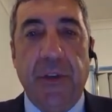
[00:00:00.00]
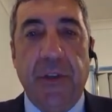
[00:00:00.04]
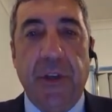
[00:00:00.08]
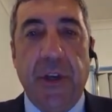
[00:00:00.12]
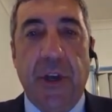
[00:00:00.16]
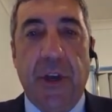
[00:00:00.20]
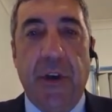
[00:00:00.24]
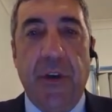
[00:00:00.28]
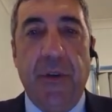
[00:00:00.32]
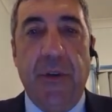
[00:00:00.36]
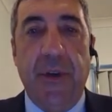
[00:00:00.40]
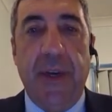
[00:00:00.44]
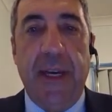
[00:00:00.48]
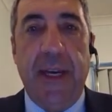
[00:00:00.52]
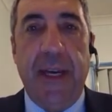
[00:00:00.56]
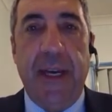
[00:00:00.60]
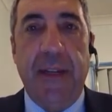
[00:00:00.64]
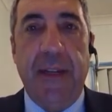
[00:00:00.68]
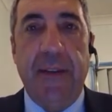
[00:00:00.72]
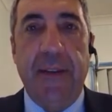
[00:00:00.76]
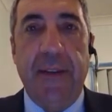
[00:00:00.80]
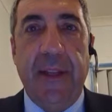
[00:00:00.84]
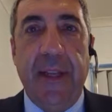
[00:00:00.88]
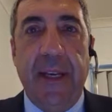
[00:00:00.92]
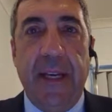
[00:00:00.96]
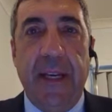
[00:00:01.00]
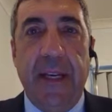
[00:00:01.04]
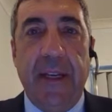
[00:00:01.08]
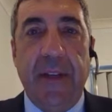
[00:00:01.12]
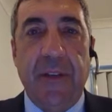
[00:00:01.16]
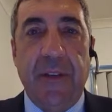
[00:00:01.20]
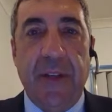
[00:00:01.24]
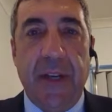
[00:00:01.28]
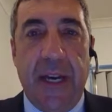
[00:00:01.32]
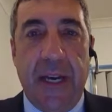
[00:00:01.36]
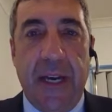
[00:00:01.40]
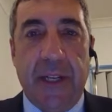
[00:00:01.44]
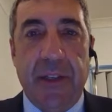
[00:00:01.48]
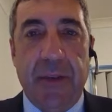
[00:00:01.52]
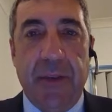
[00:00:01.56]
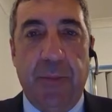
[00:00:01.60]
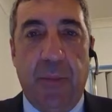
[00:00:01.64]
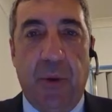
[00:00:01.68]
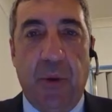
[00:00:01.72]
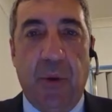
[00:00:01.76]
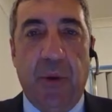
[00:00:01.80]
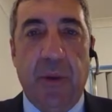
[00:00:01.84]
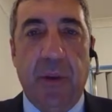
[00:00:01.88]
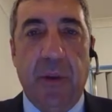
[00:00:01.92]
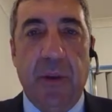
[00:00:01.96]
So in the
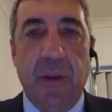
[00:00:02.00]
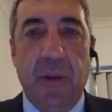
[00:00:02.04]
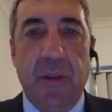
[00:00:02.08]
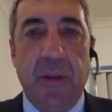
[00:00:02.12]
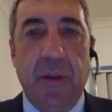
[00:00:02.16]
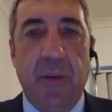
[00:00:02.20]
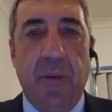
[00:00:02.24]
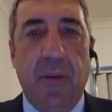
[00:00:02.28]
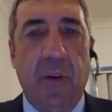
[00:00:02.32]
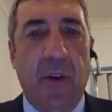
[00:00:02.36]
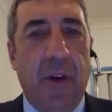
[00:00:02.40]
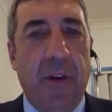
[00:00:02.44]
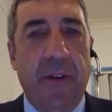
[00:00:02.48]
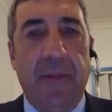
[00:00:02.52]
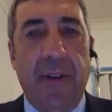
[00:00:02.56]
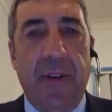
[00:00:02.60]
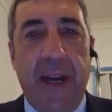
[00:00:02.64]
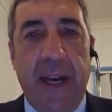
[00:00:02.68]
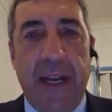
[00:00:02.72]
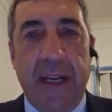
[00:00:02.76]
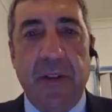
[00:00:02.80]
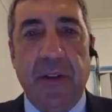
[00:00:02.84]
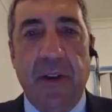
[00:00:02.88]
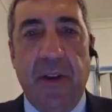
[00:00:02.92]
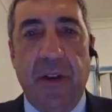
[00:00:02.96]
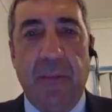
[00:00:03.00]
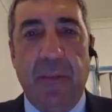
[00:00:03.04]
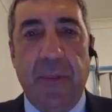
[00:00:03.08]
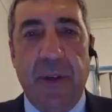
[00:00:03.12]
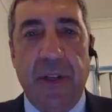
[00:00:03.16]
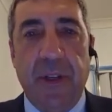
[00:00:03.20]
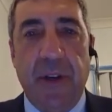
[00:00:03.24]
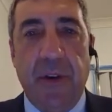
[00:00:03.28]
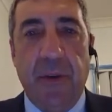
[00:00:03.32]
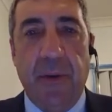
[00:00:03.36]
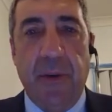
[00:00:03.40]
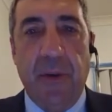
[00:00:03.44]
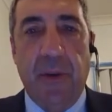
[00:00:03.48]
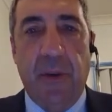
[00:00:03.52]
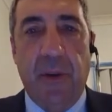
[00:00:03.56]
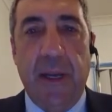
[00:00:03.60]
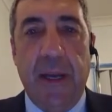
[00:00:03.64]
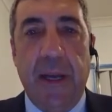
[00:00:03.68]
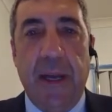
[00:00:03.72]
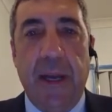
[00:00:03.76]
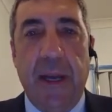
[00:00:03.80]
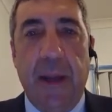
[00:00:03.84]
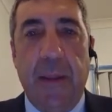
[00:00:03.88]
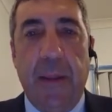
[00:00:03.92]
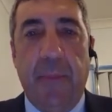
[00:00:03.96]
textbook, it's a lot of excellent material,
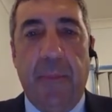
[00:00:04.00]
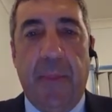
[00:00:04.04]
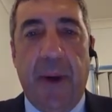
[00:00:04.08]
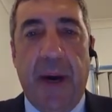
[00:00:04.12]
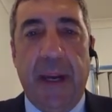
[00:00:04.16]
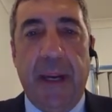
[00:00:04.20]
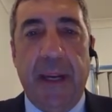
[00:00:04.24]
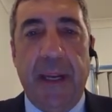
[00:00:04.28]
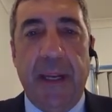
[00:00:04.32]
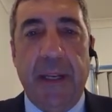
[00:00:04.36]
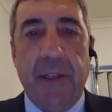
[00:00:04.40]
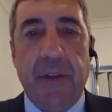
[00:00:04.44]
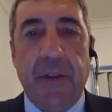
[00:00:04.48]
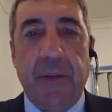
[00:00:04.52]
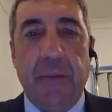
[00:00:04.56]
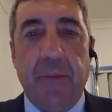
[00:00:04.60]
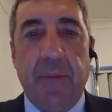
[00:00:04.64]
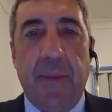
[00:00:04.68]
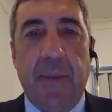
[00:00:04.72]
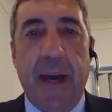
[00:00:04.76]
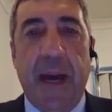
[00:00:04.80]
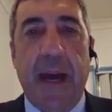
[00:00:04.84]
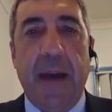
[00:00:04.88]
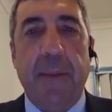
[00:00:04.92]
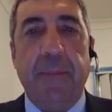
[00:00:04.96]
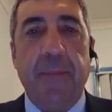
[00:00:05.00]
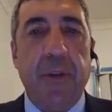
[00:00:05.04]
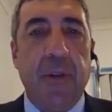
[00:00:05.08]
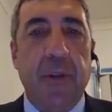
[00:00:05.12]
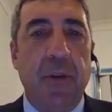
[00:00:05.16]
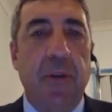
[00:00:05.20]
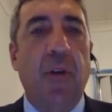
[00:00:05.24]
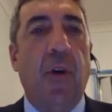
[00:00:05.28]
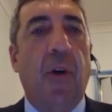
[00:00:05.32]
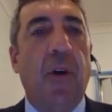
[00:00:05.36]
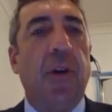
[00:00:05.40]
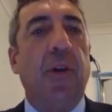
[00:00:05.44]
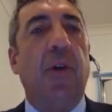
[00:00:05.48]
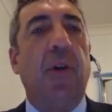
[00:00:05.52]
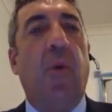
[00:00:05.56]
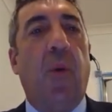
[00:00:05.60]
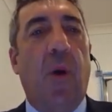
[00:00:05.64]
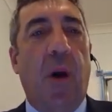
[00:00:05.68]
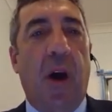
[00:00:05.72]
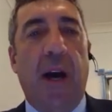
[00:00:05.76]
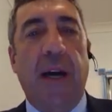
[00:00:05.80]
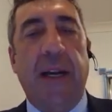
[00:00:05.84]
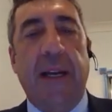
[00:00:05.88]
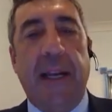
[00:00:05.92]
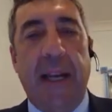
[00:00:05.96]
but it's perhaps not
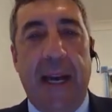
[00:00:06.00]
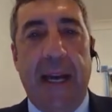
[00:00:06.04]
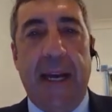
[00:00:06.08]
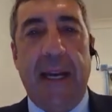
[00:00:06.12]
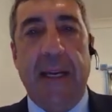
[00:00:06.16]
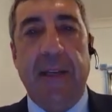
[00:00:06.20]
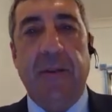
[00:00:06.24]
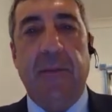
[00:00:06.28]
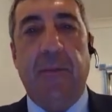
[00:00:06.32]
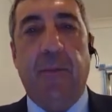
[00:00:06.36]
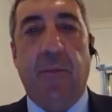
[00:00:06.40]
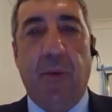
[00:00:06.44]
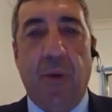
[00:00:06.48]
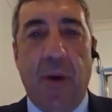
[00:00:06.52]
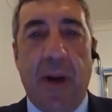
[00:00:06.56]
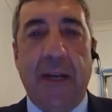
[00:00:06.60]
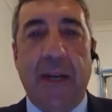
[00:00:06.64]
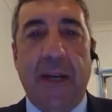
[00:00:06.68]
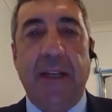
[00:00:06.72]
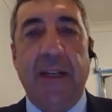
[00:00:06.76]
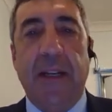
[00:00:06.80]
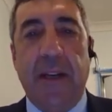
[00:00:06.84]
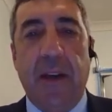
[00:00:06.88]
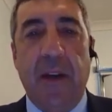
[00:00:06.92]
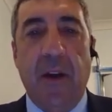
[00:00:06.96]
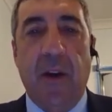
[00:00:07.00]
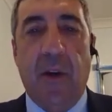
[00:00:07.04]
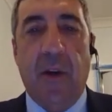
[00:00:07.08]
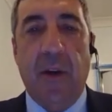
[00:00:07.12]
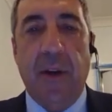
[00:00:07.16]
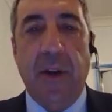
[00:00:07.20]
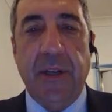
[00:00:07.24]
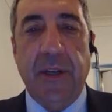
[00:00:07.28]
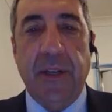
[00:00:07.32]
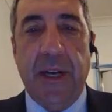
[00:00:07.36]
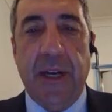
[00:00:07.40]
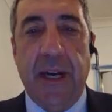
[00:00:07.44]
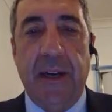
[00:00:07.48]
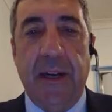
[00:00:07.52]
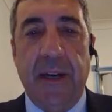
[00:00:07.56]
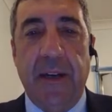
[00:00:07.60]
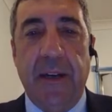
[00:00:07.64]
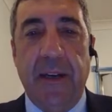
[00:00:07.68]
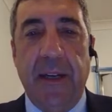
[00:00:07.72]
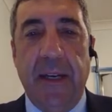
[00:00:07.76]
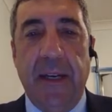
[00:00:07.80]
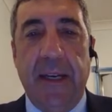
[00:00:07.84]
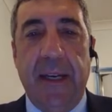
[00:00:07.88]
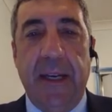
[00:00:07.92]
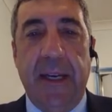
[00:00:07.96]
quite as practically orientated
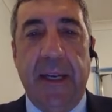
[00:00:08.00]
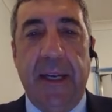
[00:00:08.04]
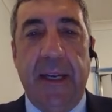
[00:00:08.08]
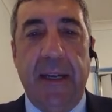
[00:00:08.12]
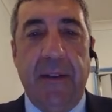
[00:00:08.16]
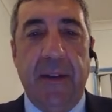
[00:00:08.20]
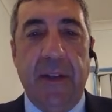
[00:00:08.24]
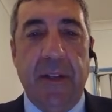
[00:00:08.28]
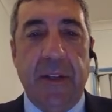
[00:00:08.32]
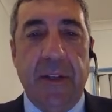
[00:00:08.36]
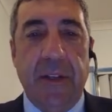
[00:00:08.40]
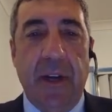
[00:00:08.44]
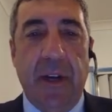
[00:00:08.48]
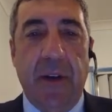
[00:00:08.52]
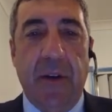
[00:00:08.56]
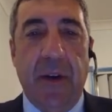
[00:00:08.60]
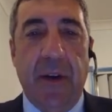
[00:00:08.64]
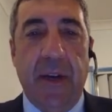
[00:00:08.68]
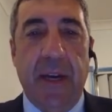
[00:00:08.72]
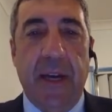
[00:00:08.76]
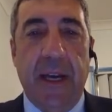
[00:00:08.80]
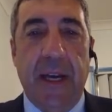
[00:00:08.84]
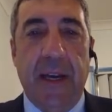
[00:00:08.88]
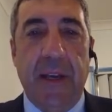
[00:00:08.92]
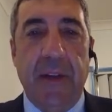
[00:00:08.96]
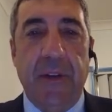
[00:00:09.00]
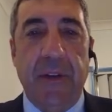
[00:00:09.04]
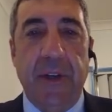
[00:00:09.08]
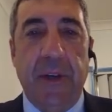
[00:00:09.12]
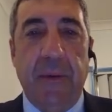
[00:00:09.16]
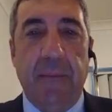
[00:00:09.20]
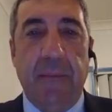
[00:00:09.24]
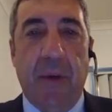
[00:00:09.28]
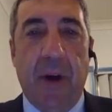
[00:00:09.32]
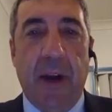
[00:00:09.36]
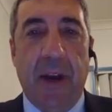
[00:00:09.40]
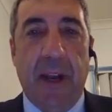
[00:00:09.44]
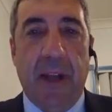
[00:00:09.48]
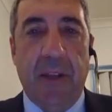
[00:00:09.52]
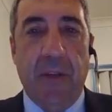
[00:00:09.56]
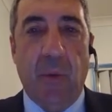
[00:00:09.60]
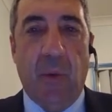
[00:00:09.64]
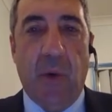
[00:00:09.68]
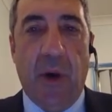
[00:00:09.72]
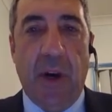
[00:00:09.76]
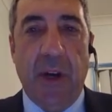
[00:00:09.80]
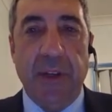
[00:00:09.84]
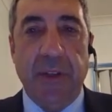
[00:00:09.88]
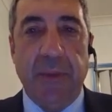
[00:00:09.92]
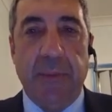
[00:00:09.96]
in this area as it might
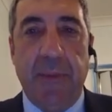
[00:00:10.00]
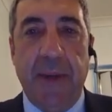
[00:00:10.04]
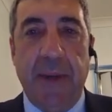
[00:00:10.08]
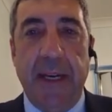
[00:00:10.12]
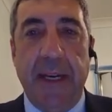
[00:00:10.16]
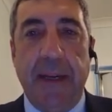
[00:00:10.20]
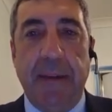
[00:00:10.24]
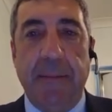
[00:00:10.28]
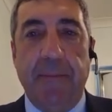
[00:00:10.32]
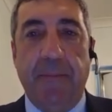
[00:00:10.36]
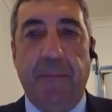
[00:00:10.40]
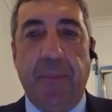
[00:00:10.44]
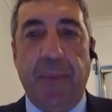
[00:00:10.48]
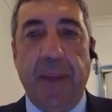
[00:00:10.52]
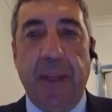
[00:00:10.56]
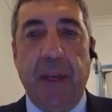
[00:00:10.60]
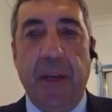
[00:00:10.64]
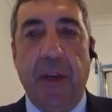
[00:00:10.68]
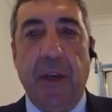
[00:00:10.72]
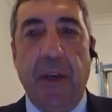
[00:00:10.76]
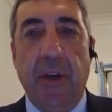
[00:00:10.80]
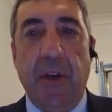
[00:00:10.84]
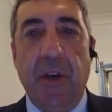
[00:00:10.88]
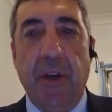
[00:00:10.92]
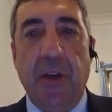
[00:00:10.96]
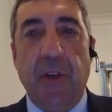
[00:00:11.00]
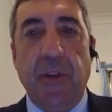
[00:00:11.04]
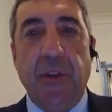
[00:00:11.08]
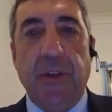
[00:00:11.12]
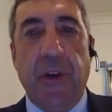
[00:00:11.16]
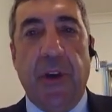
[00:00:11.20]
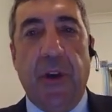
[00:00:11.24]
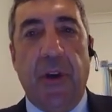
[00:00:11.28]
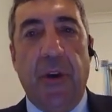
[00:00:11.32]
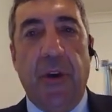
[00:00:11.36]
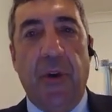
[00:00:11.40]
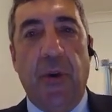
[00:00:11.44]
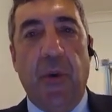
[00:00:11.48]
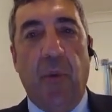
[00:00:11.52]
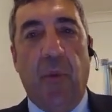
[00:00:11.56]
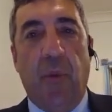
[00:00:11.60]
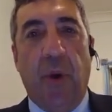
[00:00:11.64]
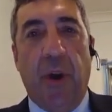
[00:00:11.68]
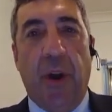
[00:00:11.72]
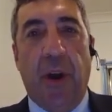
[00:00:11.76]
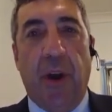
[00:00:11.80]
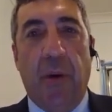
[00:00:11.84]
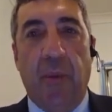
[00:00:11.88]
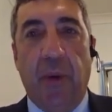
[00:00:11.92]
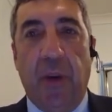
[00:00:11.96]
otherwise be. So
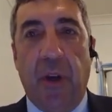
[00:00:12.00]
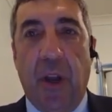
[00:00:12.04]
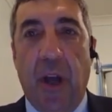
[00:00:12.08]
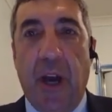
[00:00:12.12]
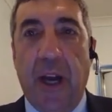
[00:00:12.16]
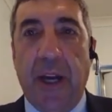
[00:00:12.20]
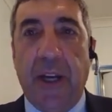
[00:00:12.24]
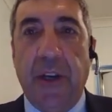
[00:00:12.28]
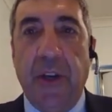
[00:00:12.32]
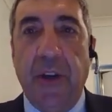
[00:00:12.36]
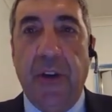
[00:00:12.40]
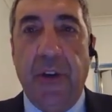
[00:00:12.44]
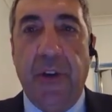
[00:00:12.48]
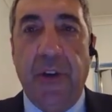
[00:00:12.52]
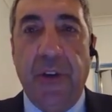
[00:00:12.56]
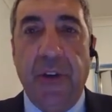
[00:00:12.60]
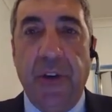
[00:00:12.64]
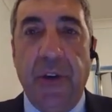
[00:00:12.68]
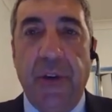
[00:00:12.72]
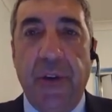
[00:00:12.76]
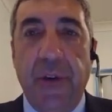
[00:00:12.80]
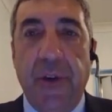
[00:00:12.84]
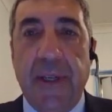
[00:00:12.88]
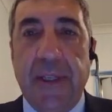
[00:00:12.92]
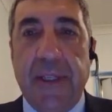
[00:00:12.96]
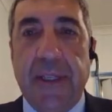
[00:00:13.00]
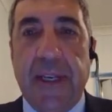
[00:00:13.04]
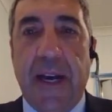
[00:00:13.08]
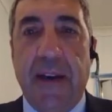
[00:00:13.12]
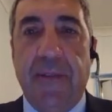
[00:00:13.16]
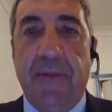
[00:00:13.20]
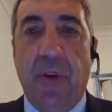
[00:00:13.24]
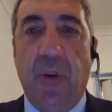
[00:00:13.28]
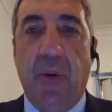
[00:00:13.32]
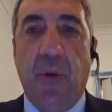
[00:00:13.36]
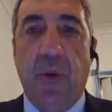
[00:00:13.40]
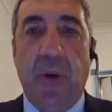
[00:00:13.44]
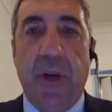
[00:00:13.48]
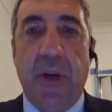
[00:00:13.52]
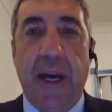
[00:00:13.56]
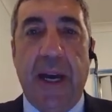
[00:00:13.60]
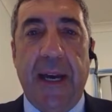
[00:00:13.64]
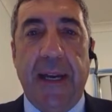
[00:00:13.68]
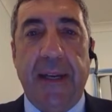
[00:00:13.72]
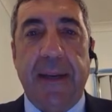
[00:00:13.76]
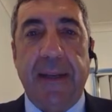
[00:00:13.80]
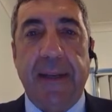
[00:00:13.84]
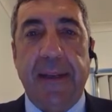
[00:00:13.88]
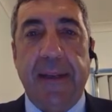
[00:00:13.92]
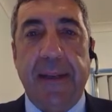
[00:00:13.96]
what I would like you to do is have a look
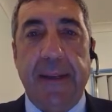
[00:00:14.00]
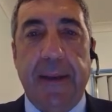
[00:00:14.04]
at